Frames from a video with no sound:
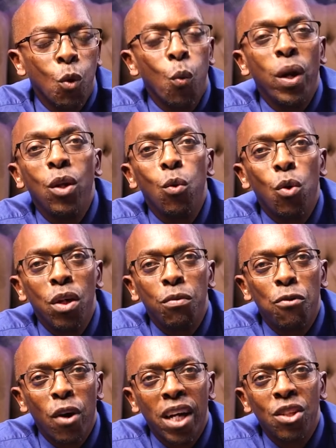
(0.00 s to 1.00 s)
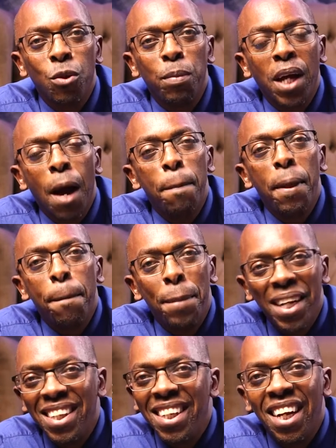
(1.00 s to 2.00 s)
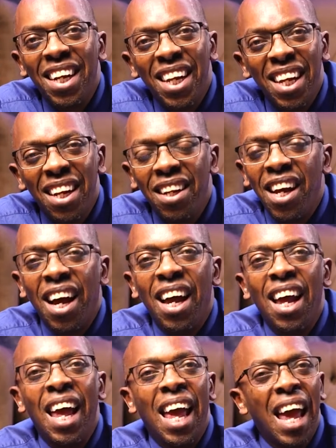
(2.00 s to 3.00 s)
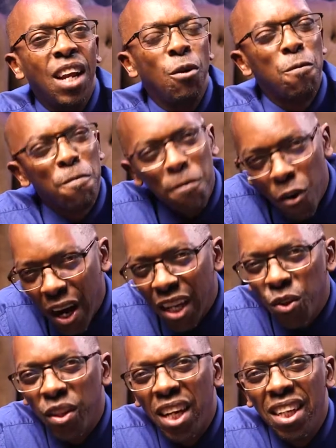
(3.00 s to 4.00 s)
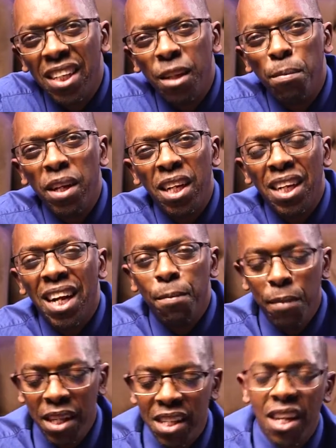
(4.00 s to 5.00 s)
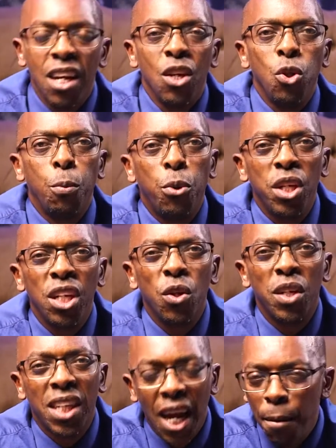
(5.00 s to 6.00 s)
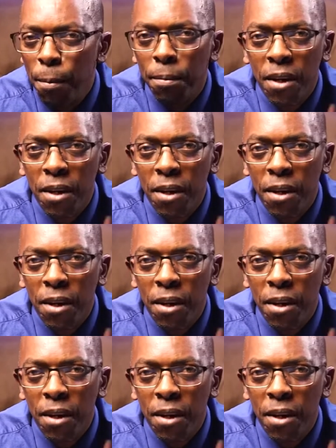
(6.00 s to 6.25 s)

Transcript: When you want focus to become the best in an area and you focus on that discipline, that means you put in your time.